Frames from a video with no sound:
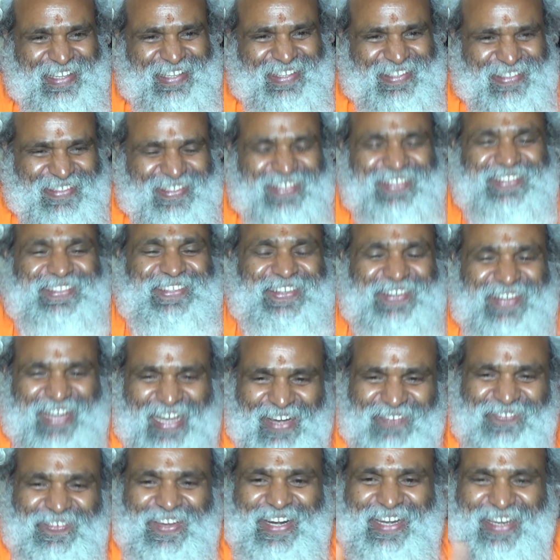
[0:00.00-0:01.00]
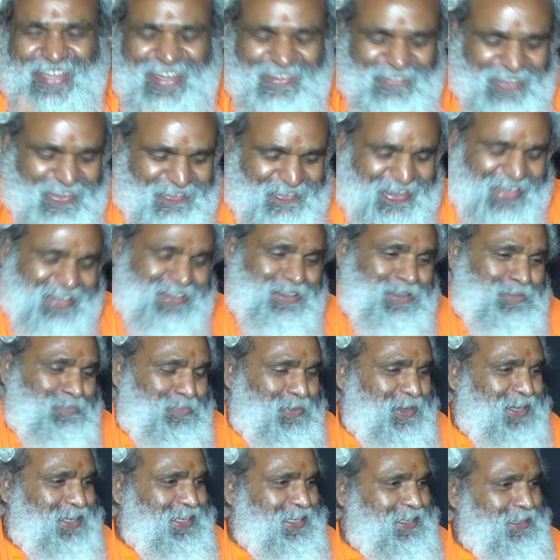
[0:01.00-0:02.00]
So joke apart, coming back to the
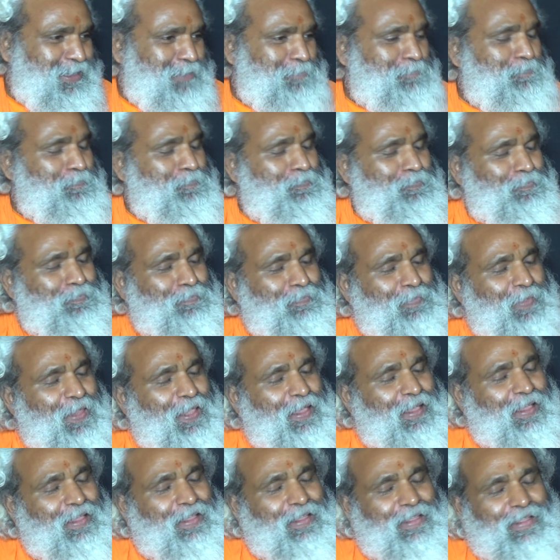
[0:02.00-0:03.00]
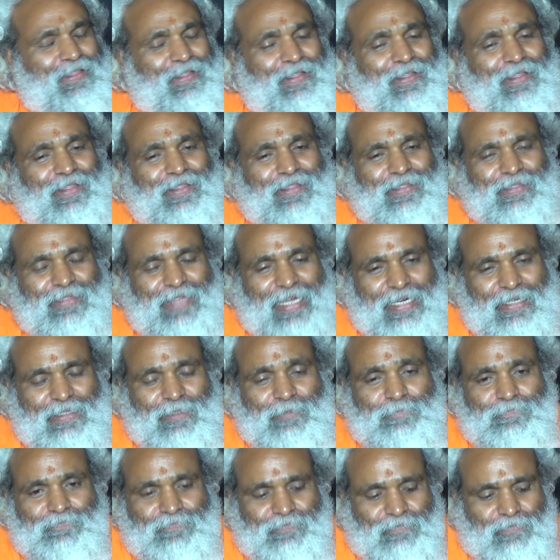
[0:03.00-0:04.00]
point here.
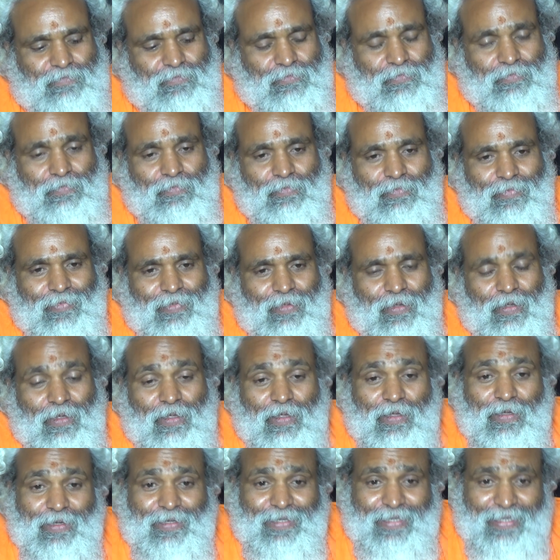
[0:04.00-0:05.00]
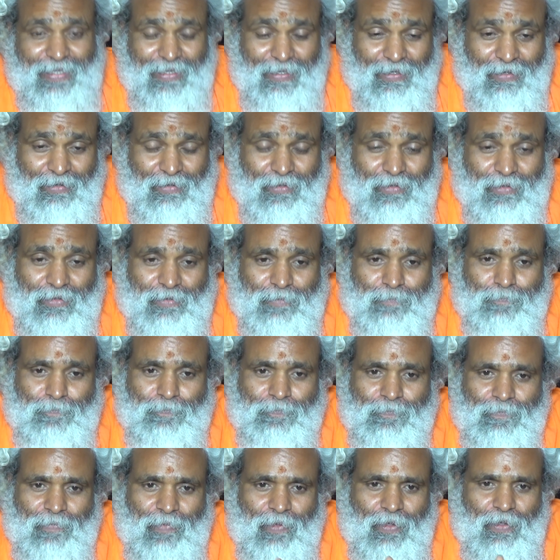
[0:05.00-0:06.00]
That here
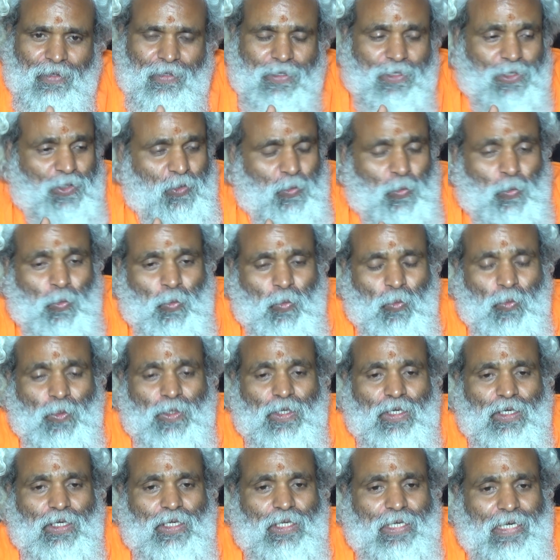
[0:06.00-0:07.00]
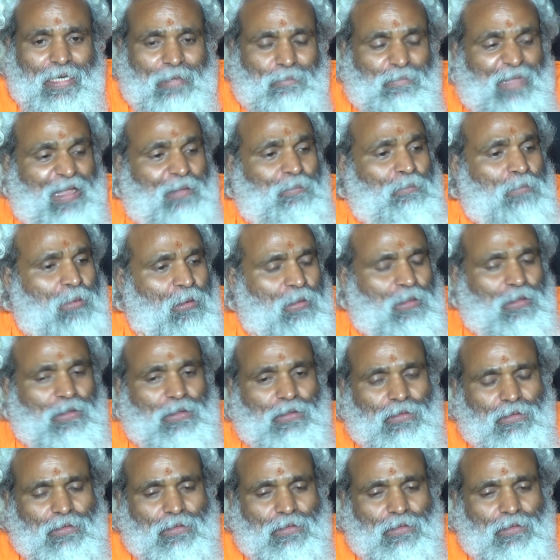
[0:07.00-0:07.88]
you remember